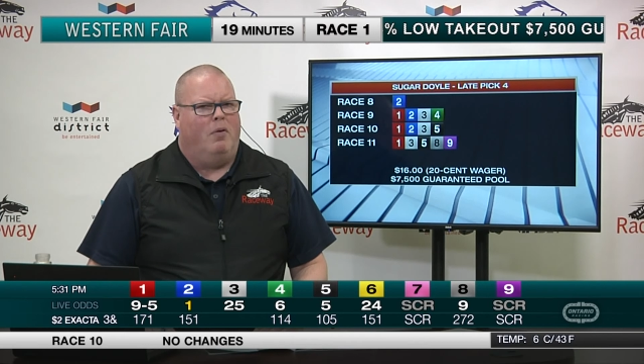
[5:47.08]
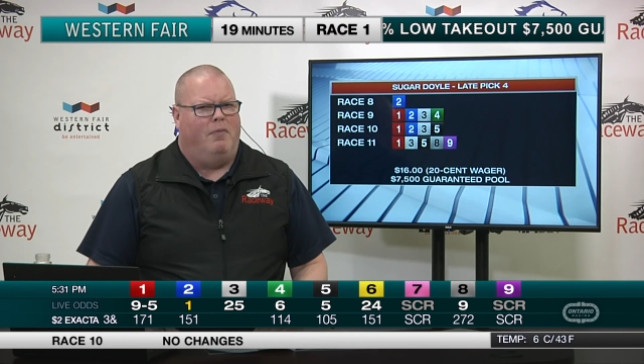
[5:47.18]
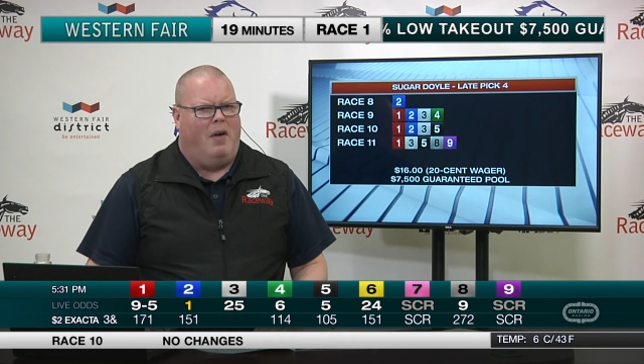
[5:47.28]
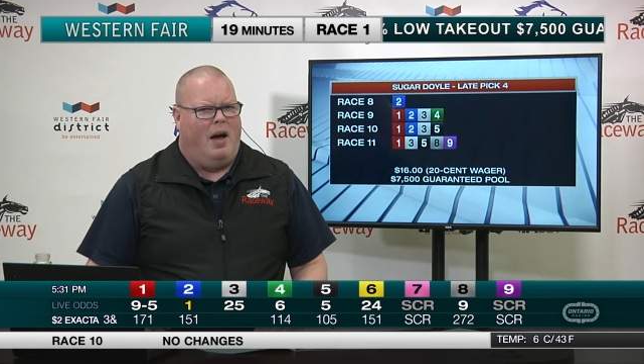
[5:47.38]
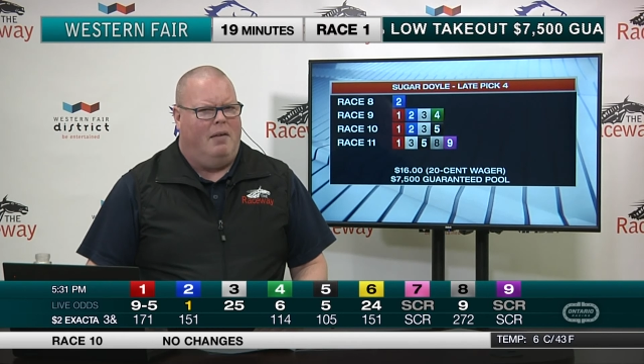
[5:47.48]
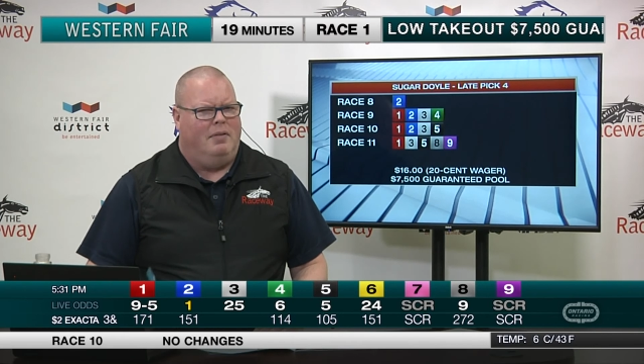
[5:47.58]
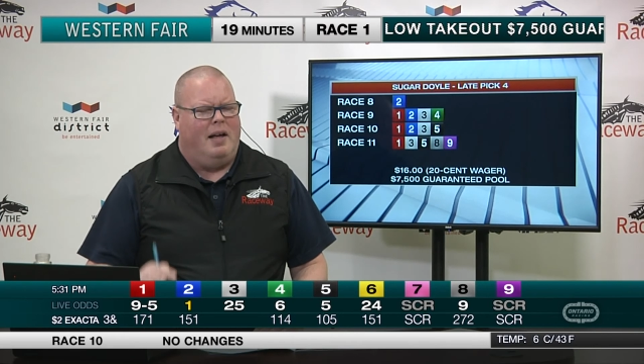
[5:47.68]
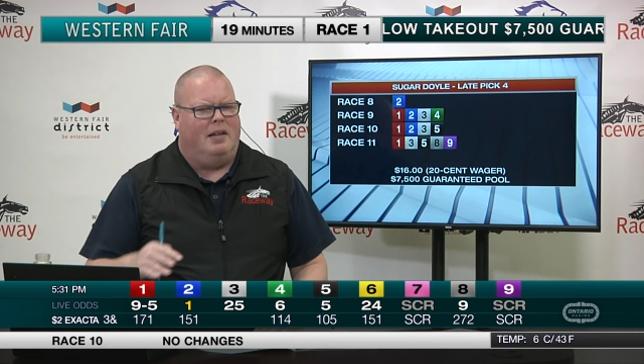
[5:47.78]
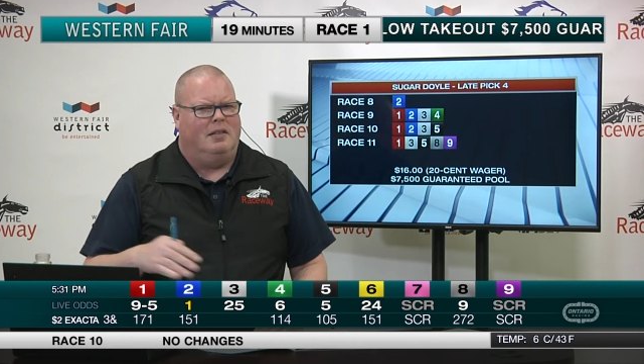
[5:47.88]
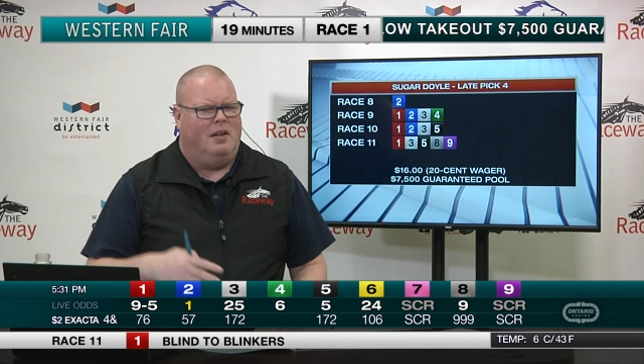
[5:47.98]

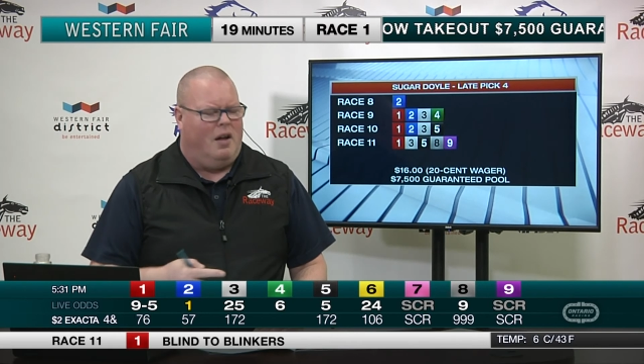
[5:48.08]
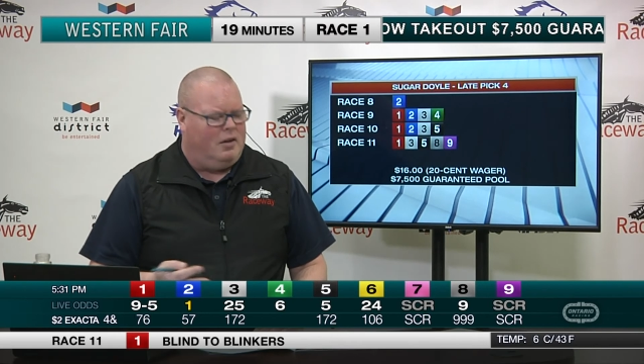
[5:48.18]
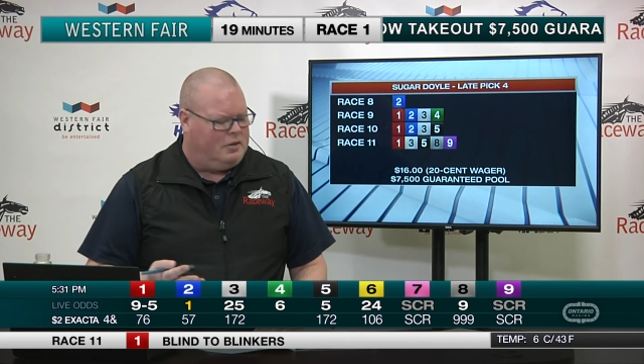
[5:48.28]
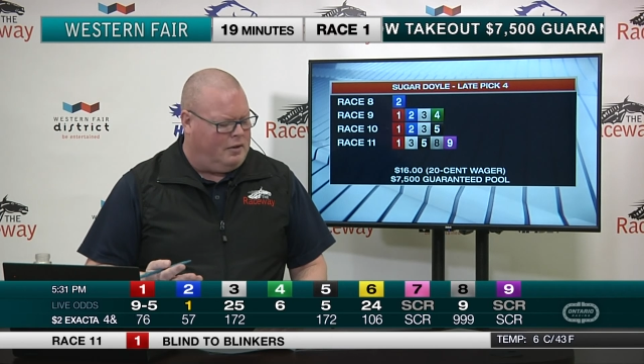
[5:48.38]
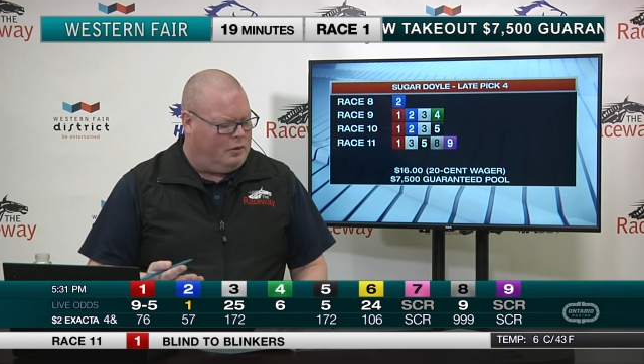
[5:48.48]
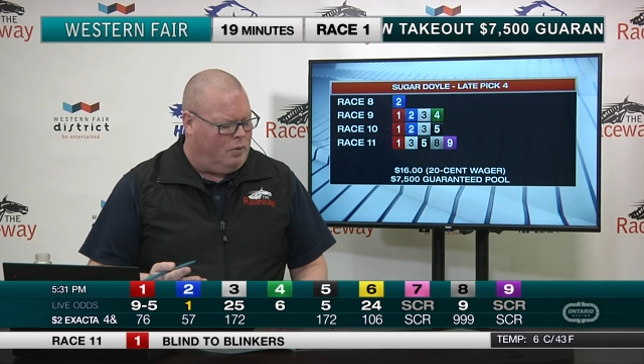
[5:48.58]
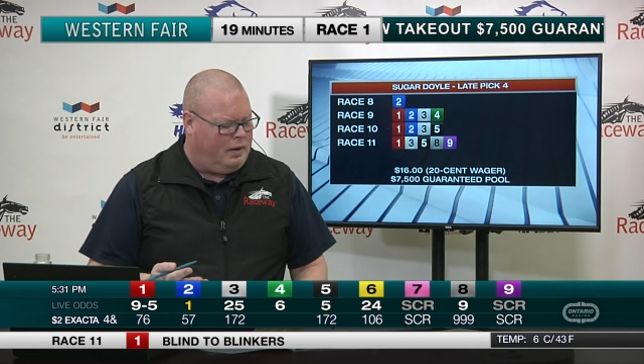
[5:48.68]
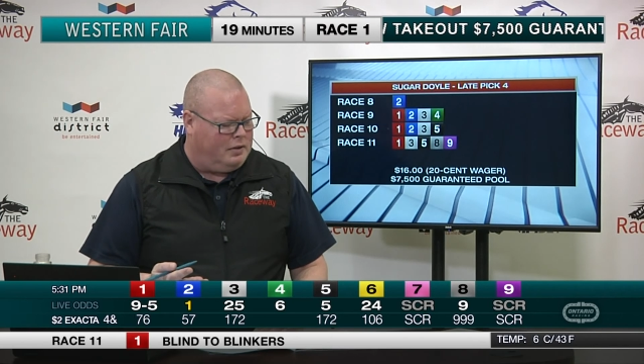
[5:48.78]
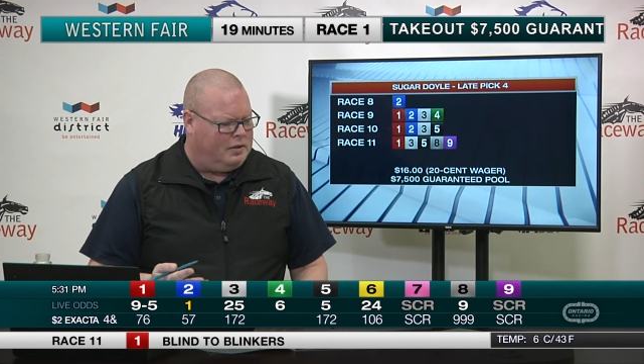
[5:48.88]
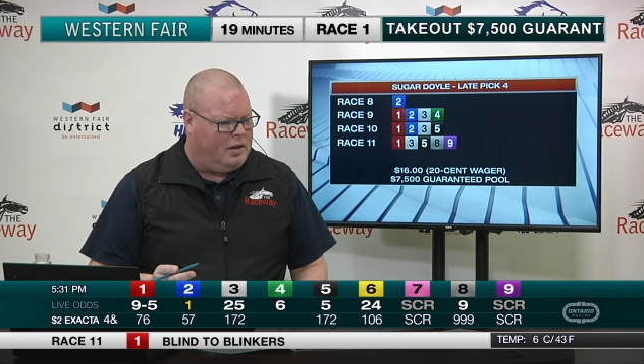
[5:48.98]
$5,000 on a
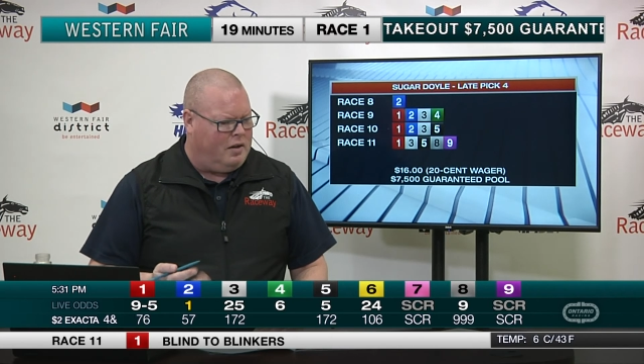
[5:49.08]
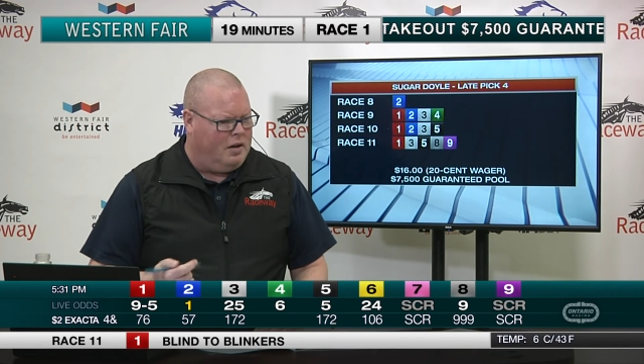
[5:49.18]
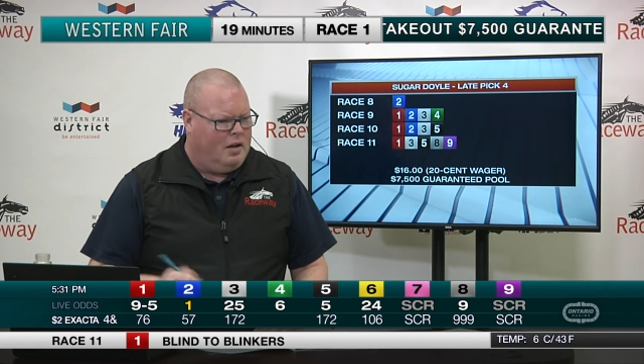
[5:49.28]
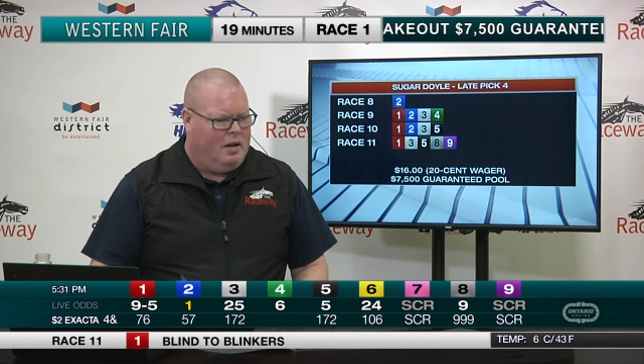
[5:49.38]
20-center.